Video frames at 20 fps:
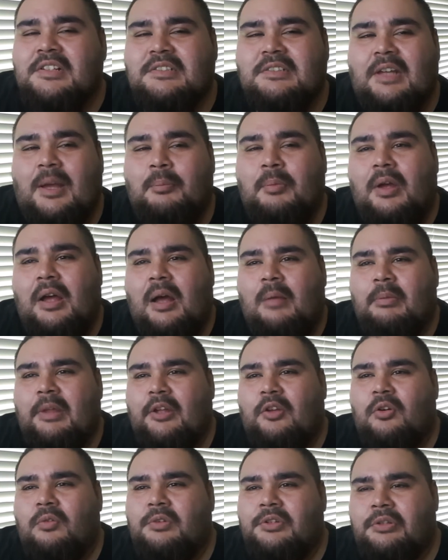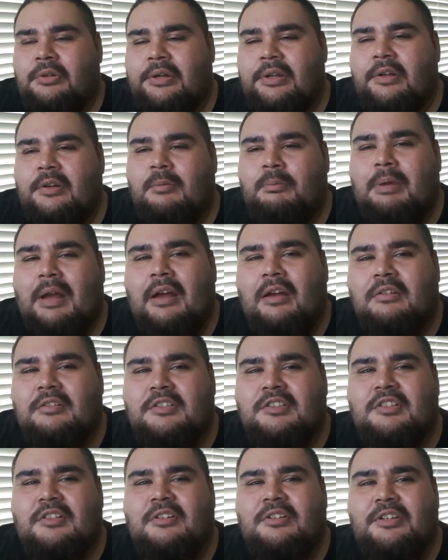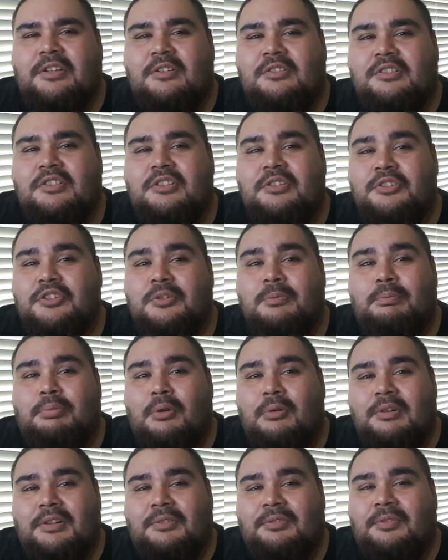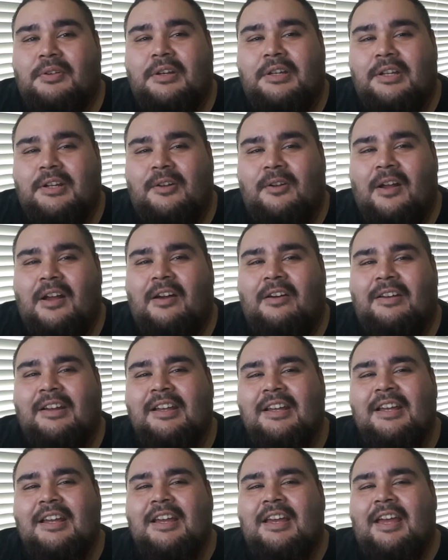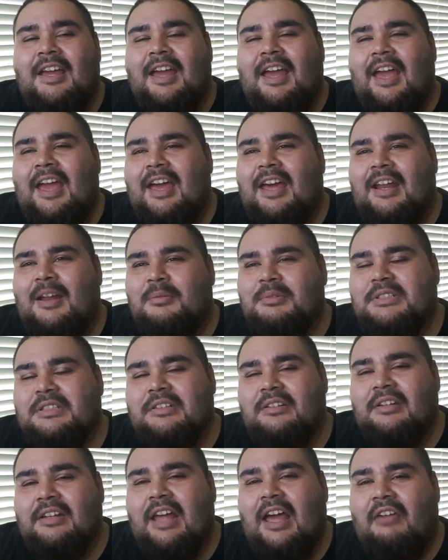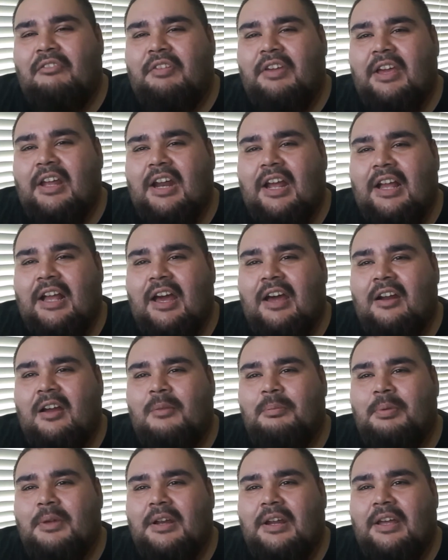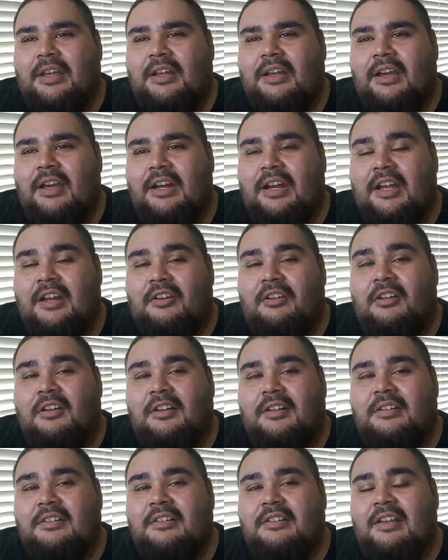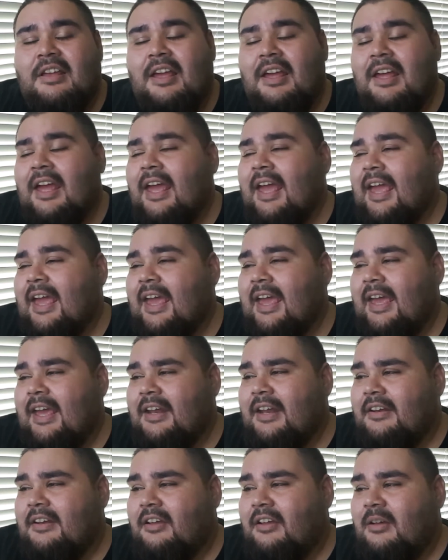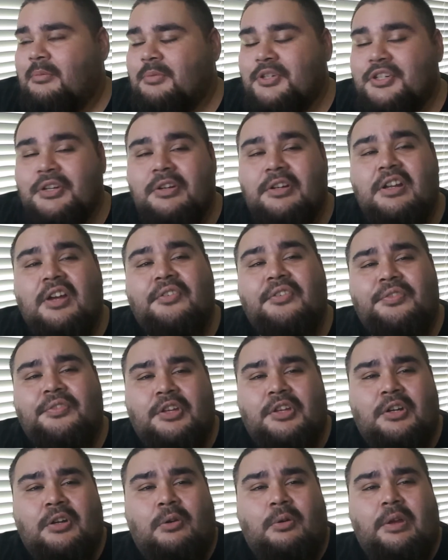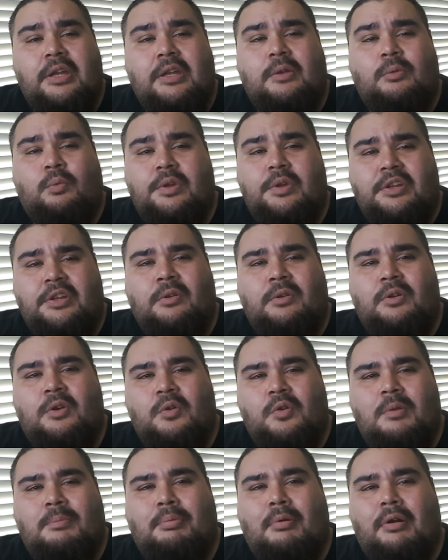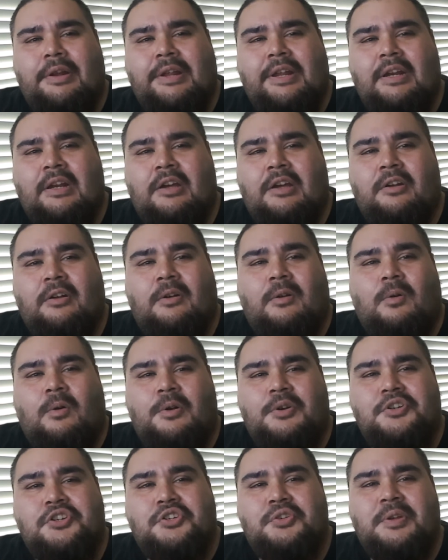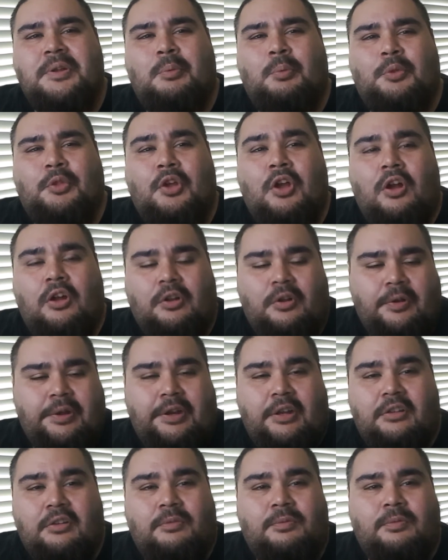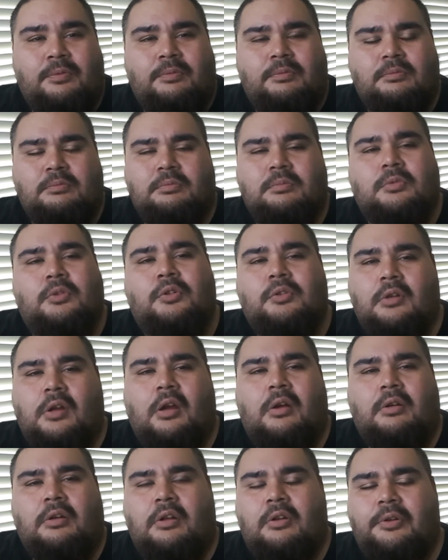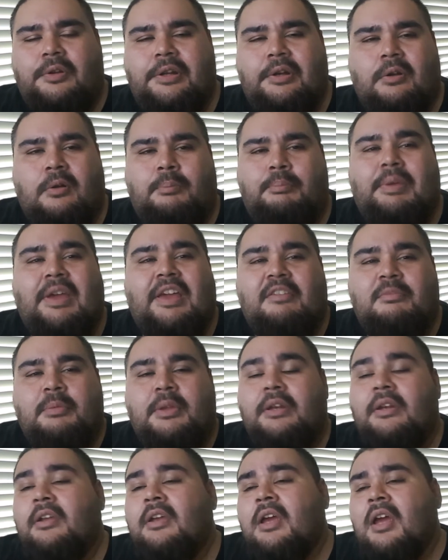So I'm like over 300 pounds. So he goes, dude, you broke the fucking ground. And I'm still laughing, and I got up and I looked, and sure enough, when you go to a parking lot or a street with concrete on the concrete or pavement,